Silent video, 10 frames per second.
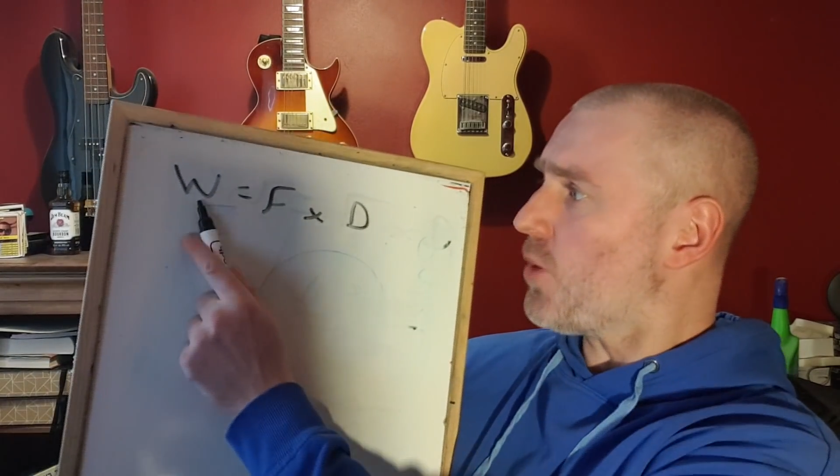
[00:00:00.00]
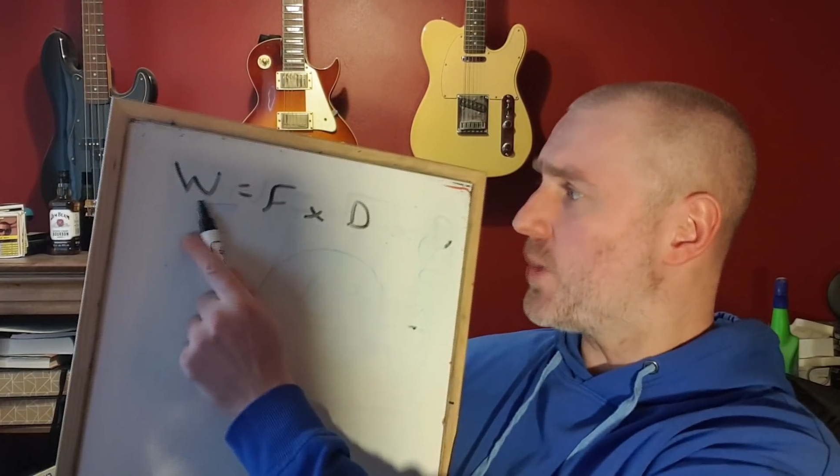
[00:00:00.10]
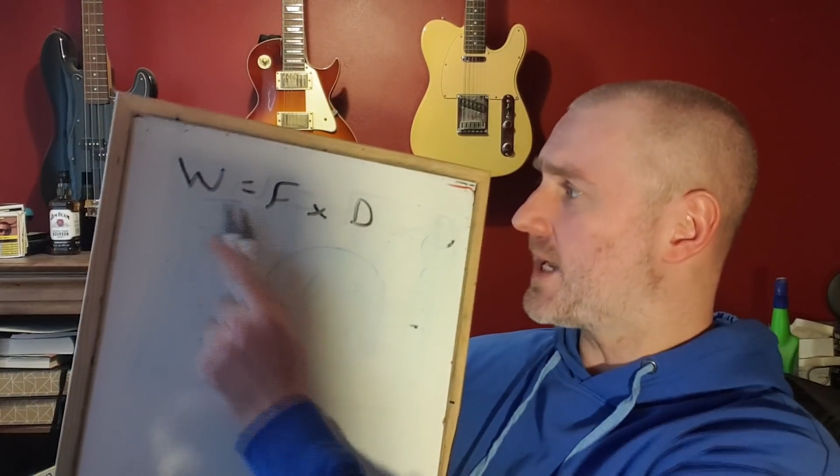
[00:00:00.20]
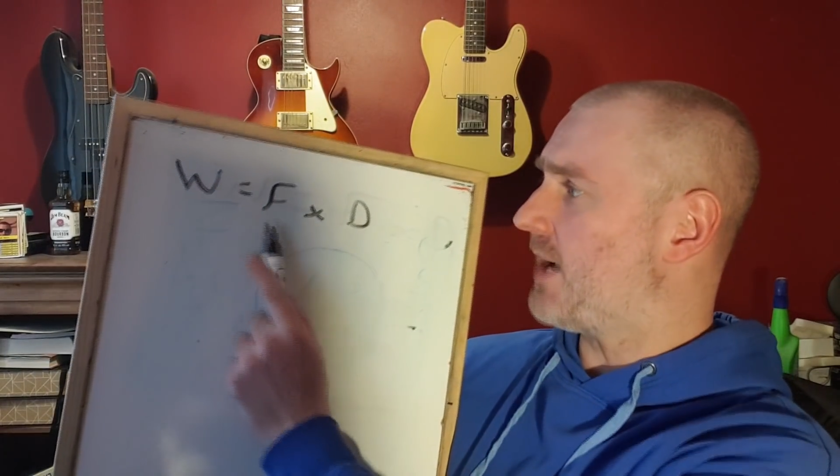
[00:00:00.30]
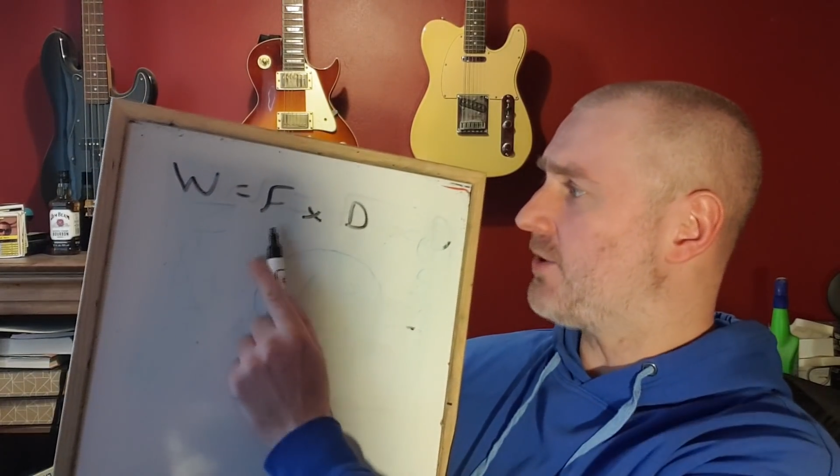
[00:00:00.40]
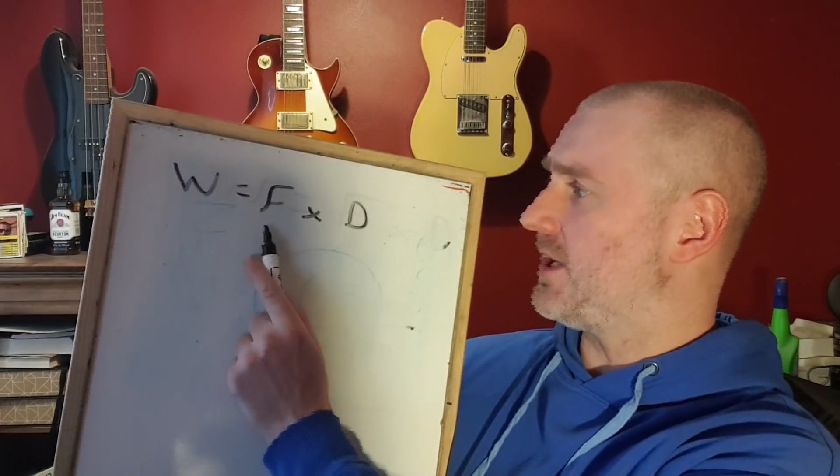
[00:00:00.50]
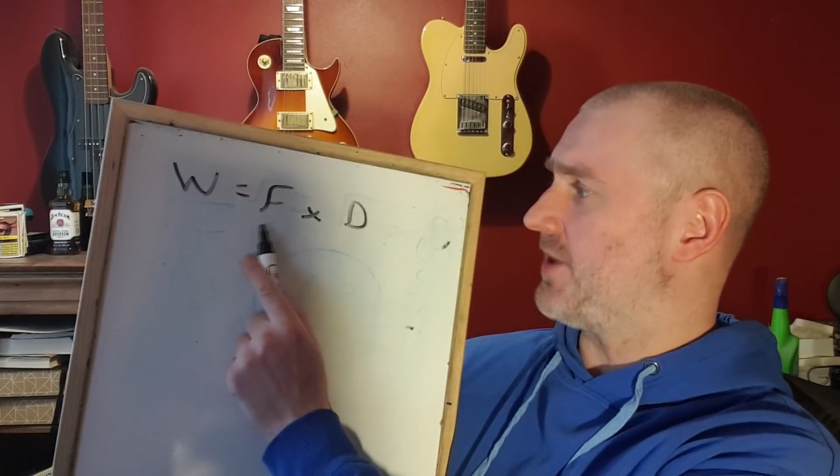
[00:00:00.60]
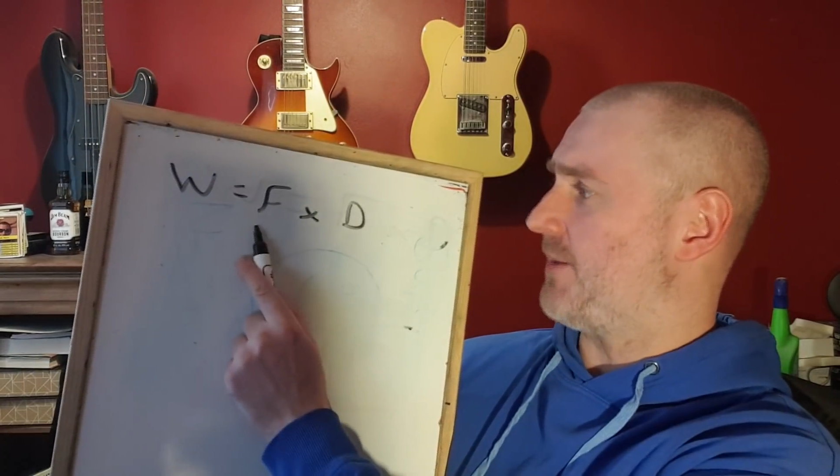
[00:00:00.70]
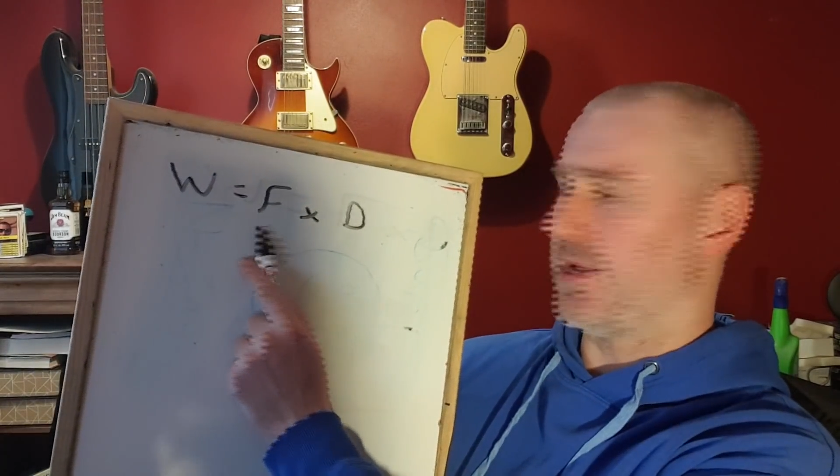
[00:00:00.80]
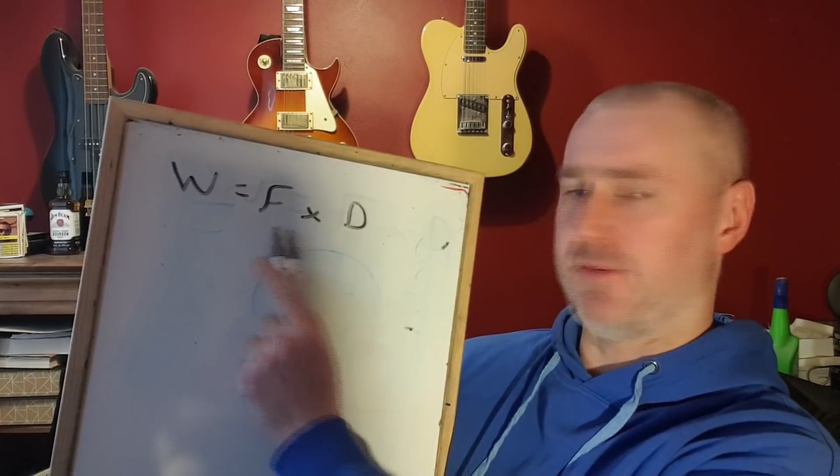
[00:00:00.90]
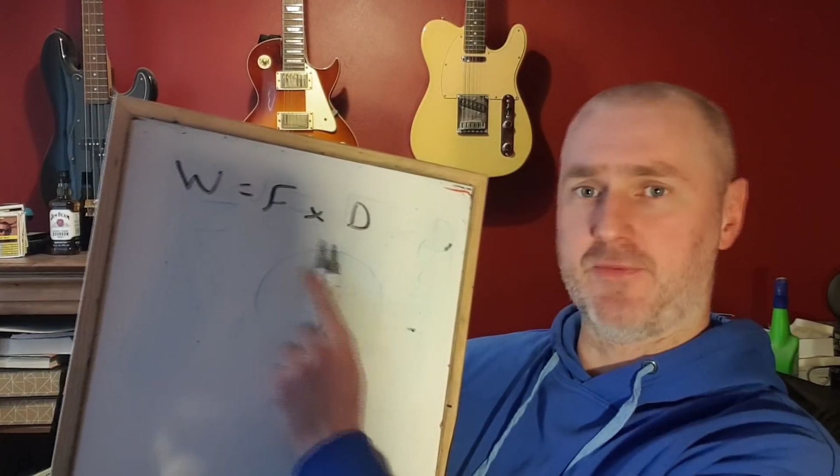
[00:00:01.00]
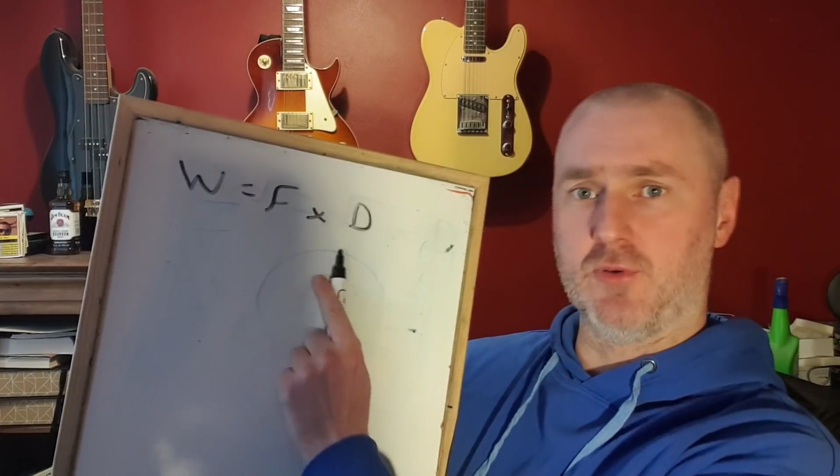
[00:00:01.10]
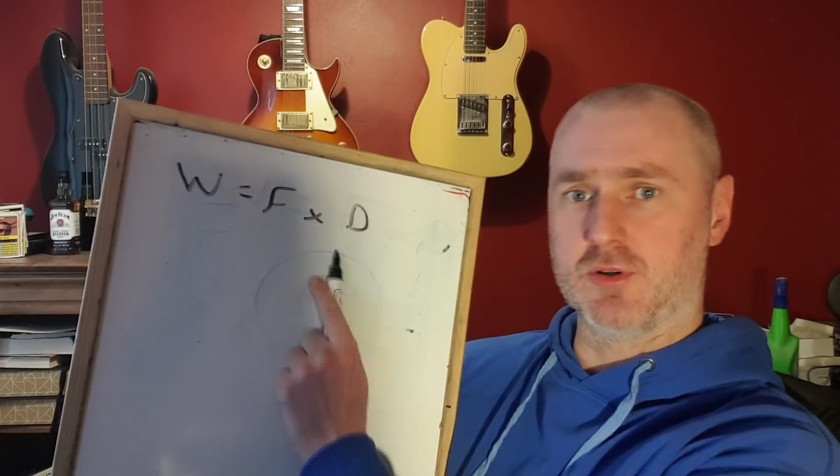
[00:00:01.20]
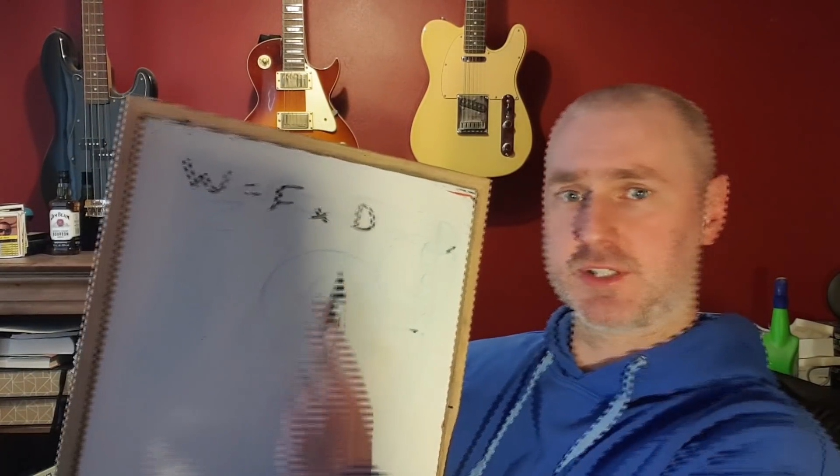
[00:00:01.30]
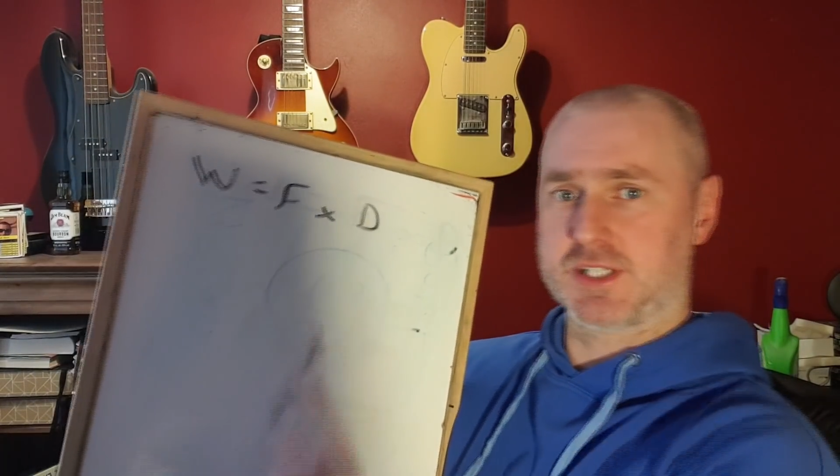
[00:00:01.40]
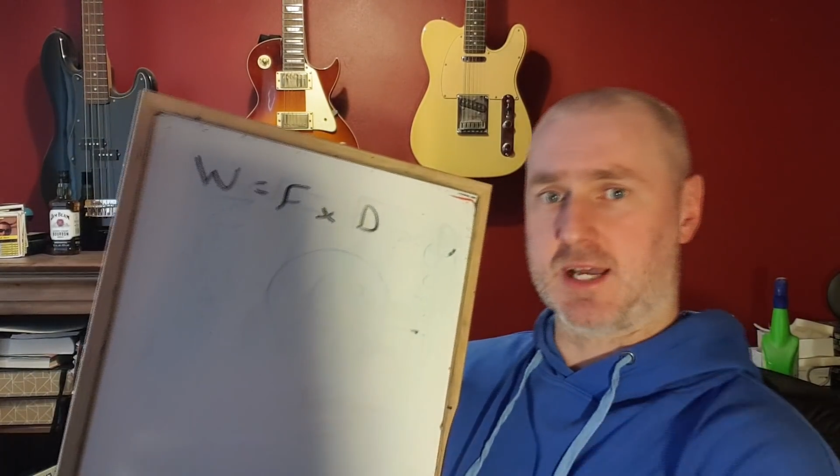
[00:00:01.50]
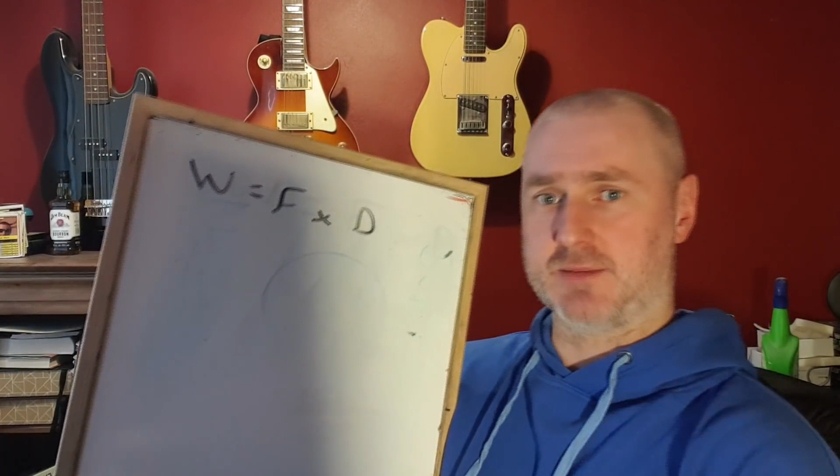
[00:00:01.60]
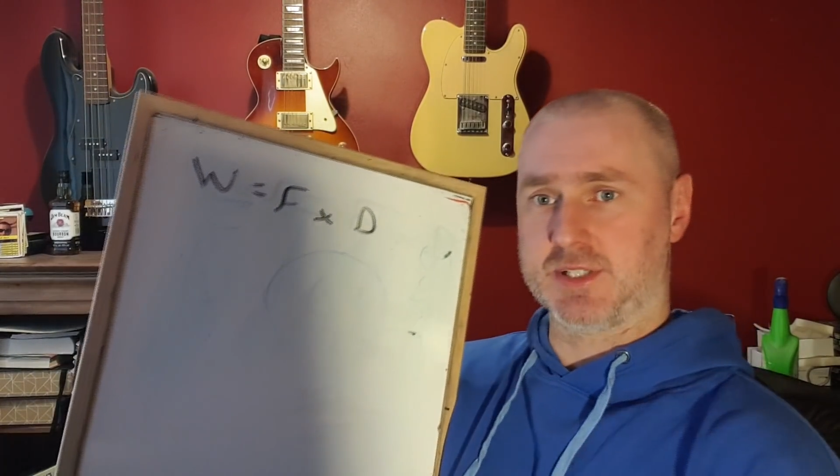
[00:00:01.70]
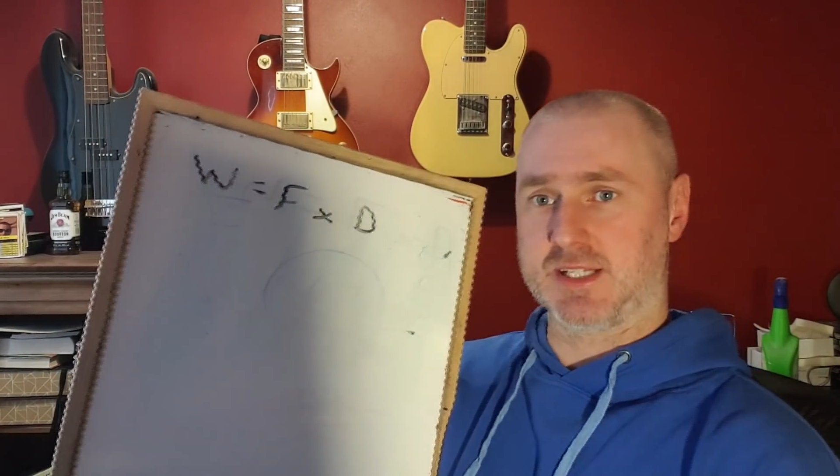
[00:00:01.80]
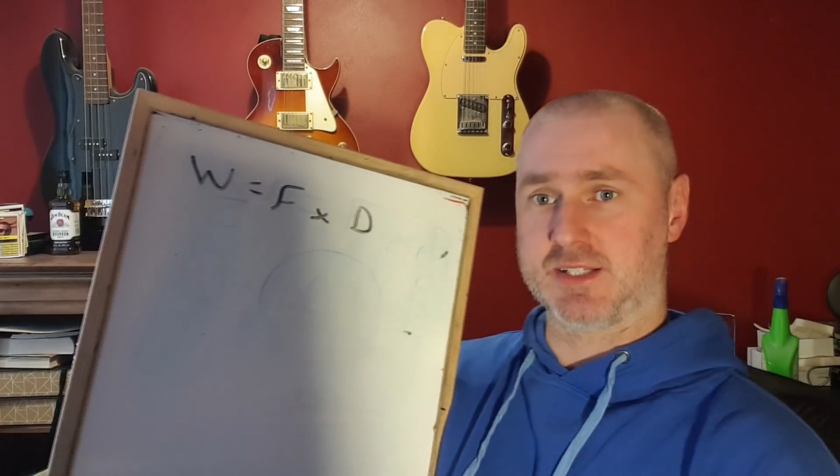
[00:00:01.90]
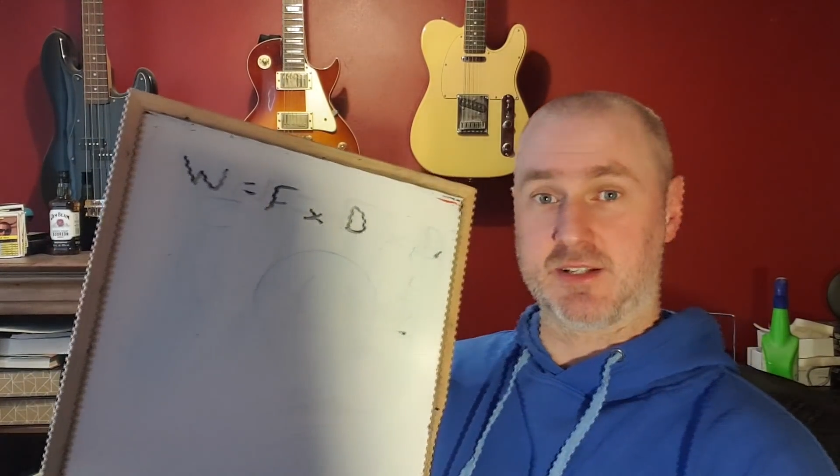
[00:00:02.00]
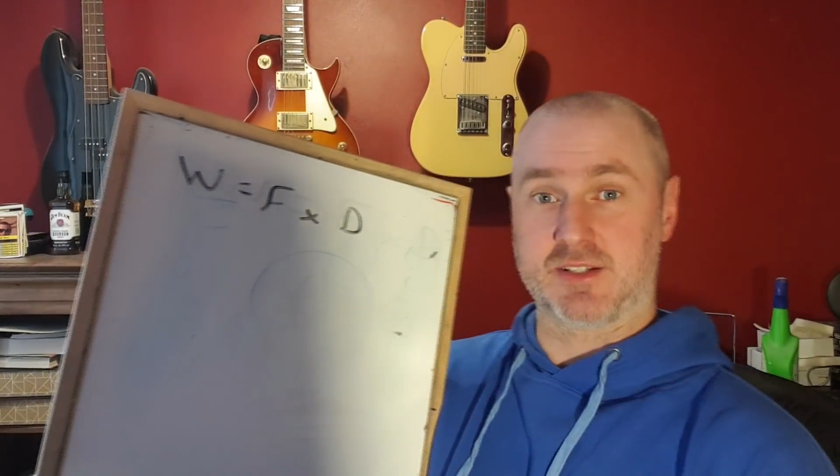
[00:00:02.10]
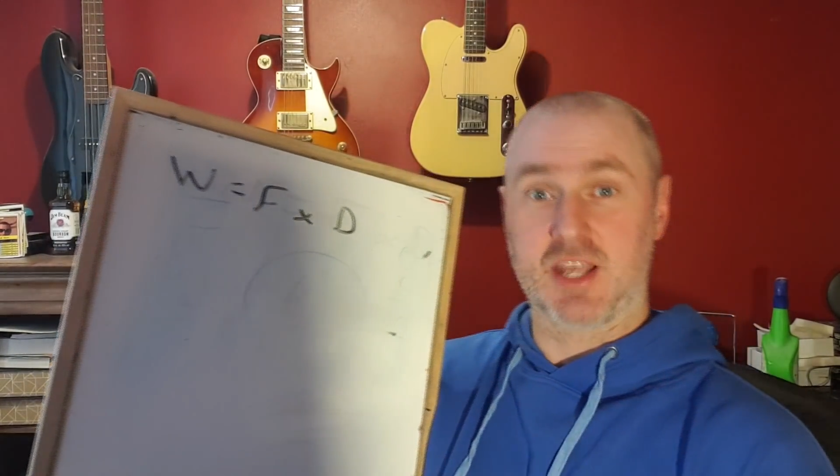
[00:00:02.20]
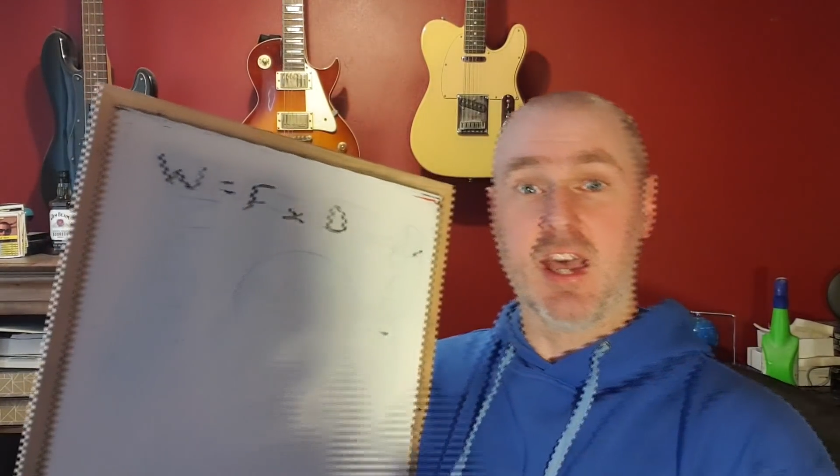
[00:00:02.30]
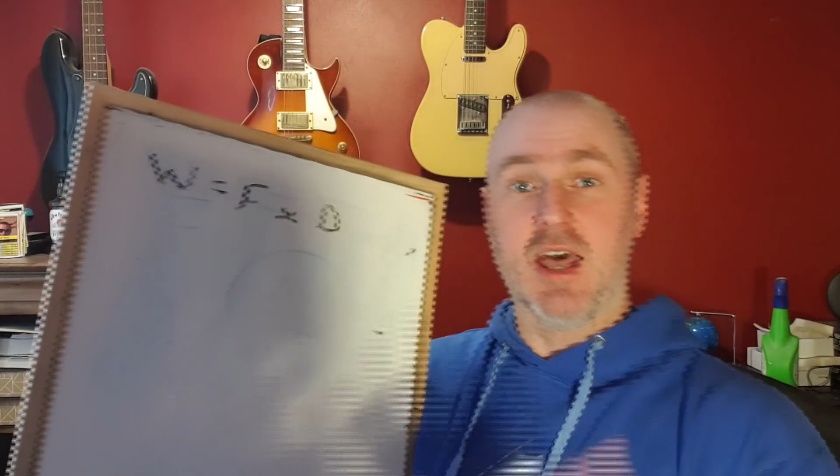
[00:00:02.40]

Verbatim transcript: We calculate that by the force times the distance.